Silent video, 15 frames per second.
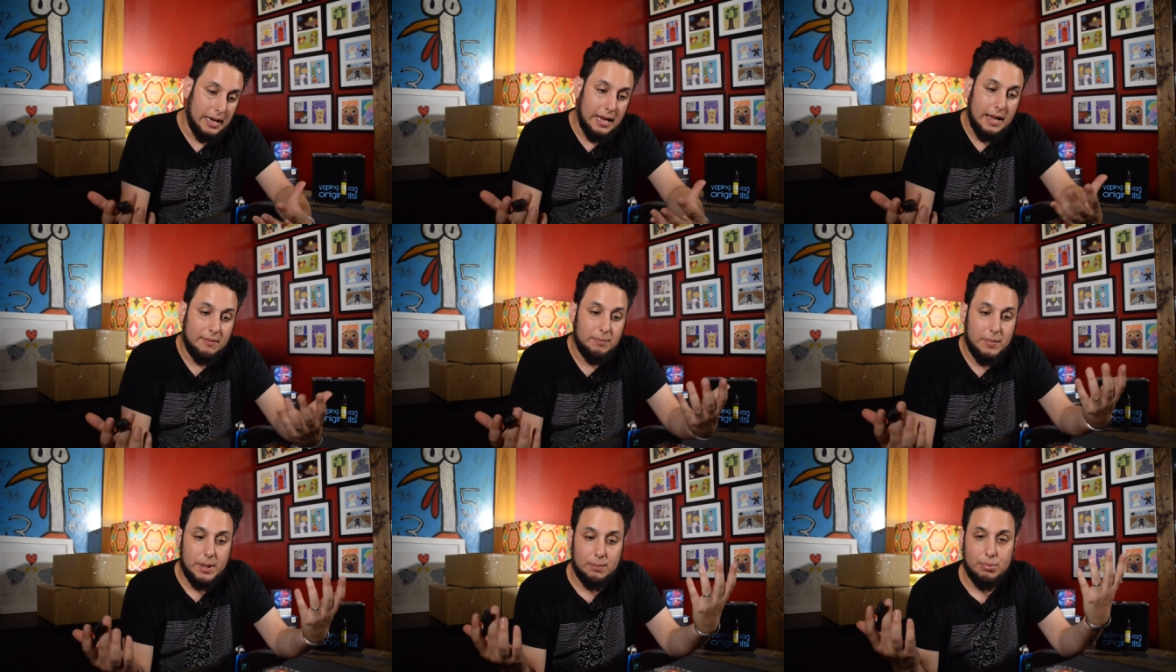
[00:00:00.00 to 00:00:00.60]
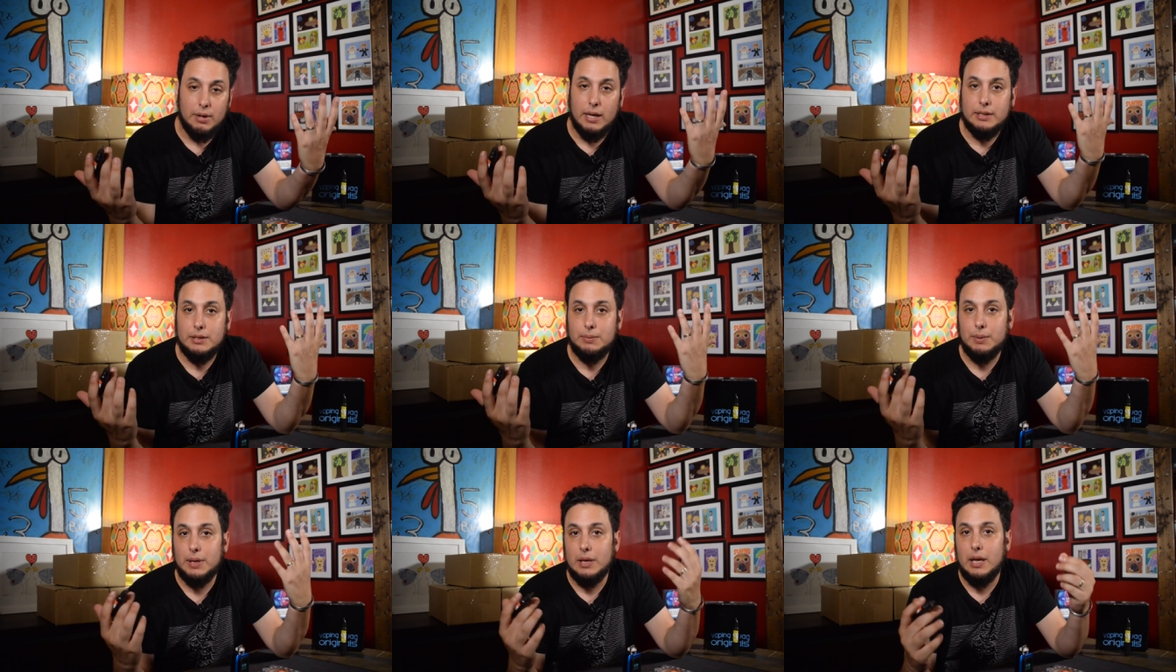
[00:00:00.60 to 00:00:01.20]
I haven't been
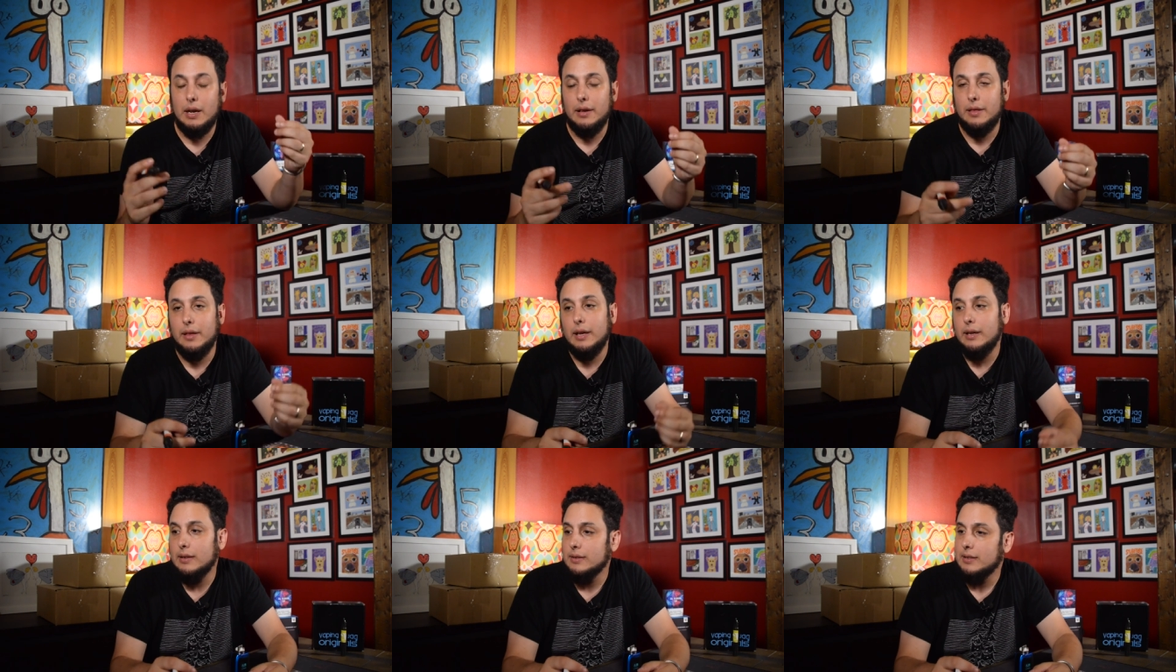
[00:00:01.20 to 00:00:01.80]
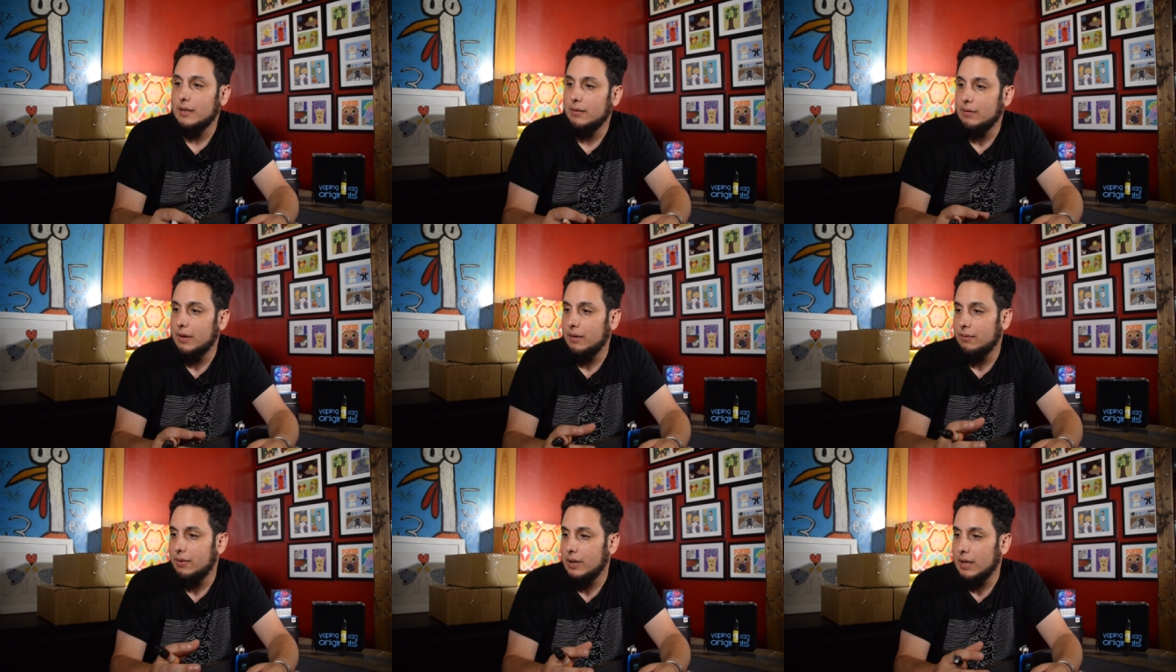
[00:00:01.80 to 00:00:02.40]
impressed with a lot of things. I,
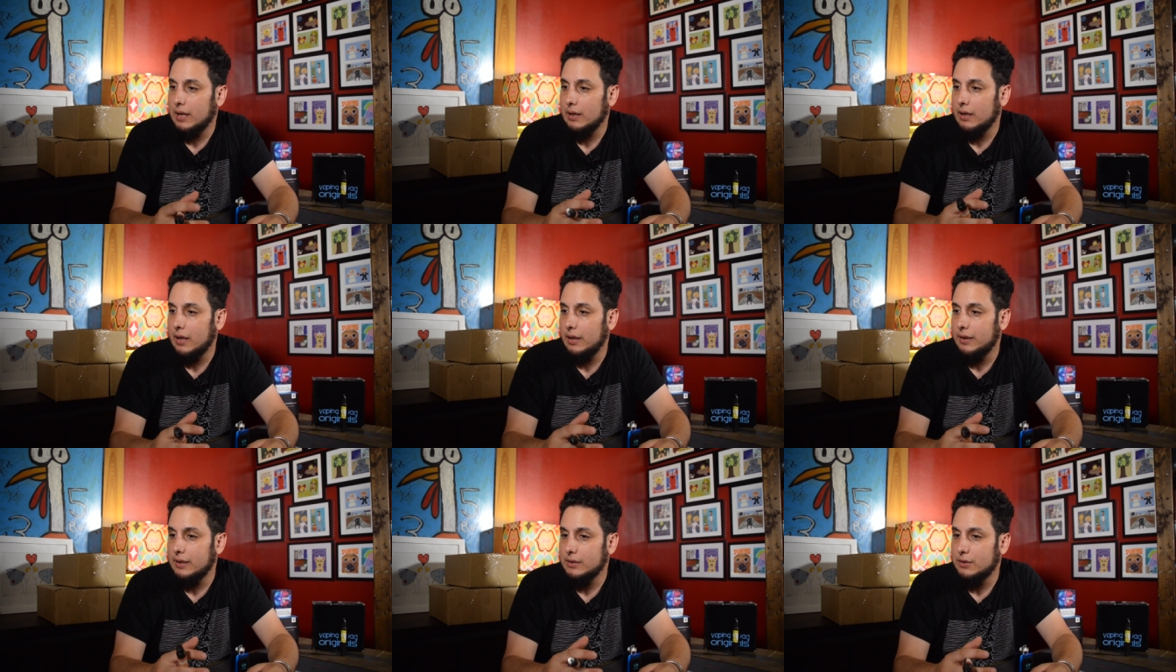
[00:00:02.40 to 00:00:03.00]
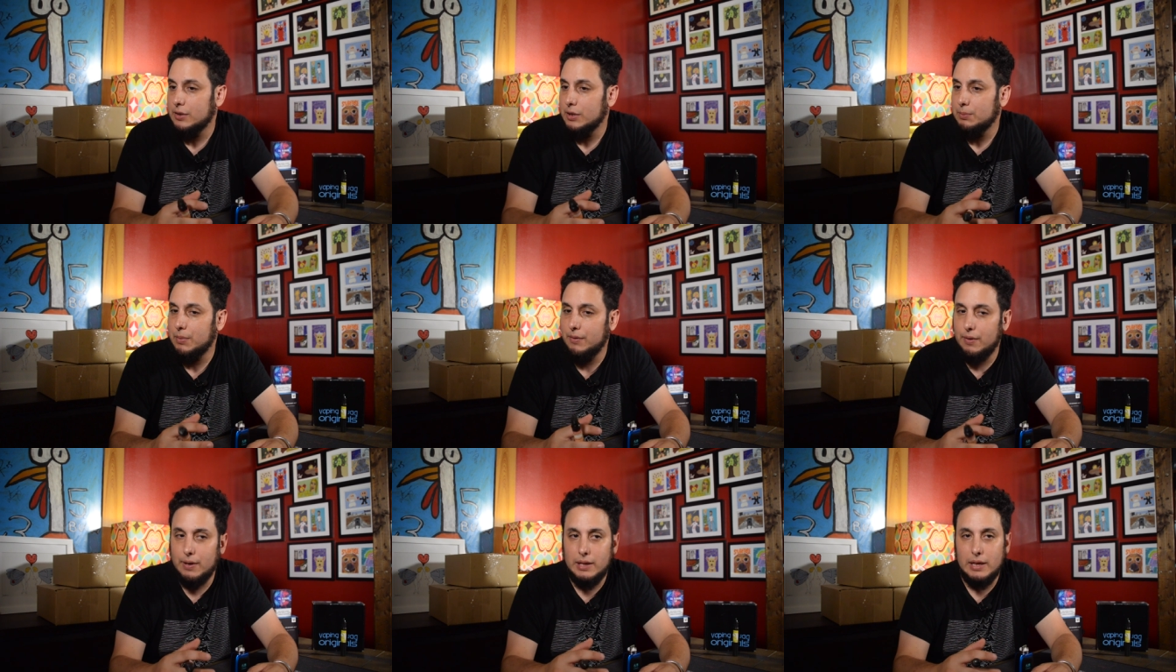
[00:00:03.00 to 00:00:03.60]
I feel like a lot of things have just
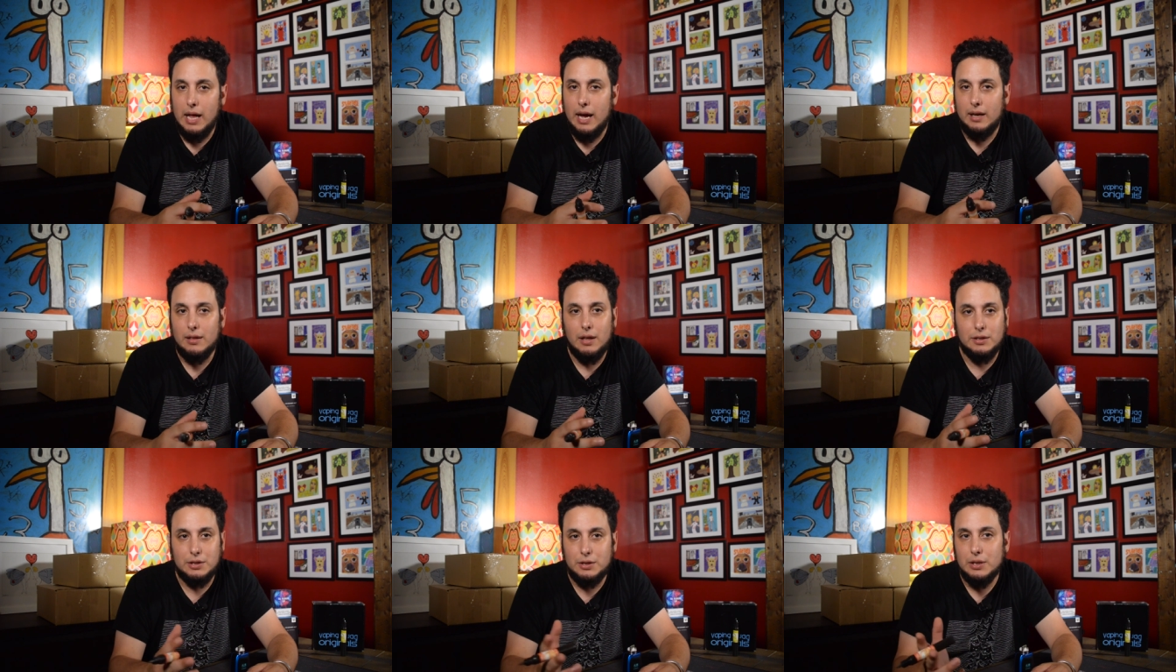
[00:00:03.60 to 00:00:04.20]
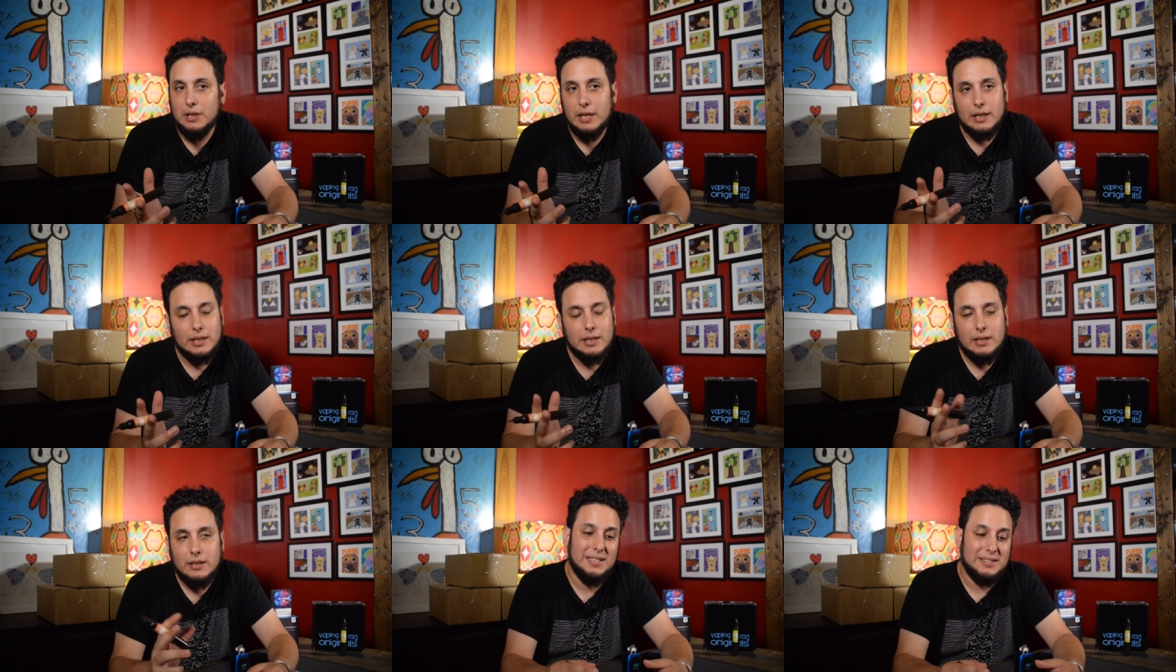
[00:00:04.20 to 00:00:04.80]
been very lackluster
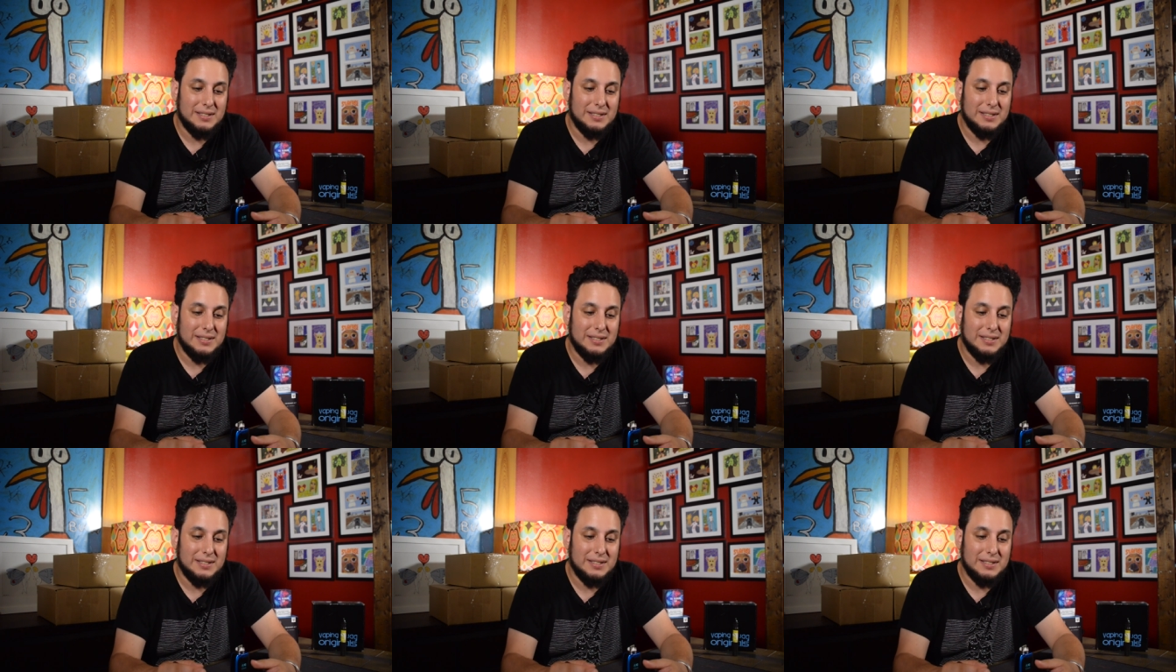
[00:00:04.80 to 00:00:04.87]
lately.